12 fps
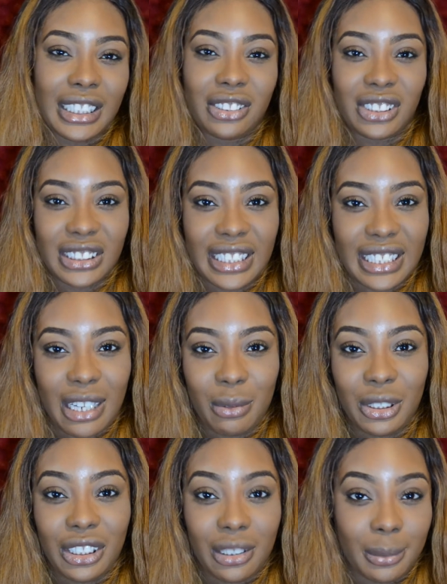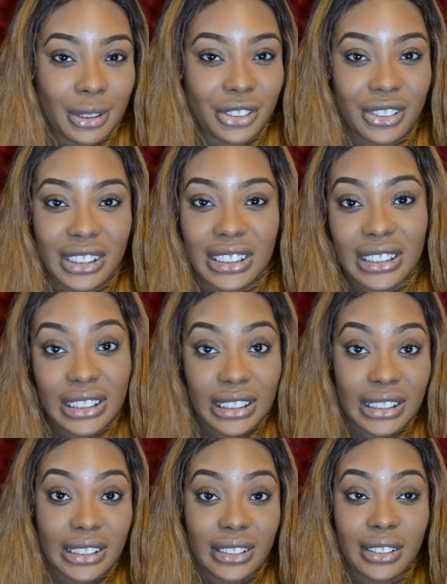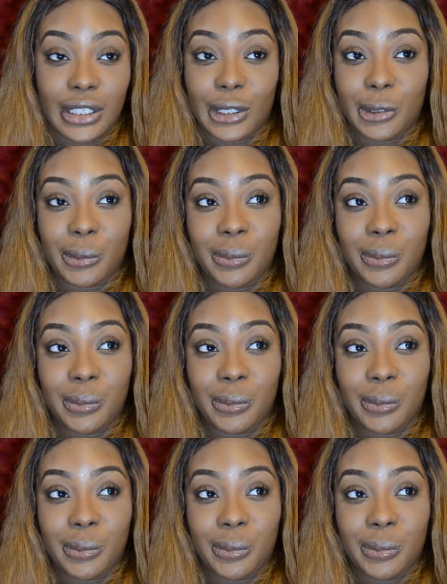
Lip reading: You just take it out when you need to brush your teeth and eat. So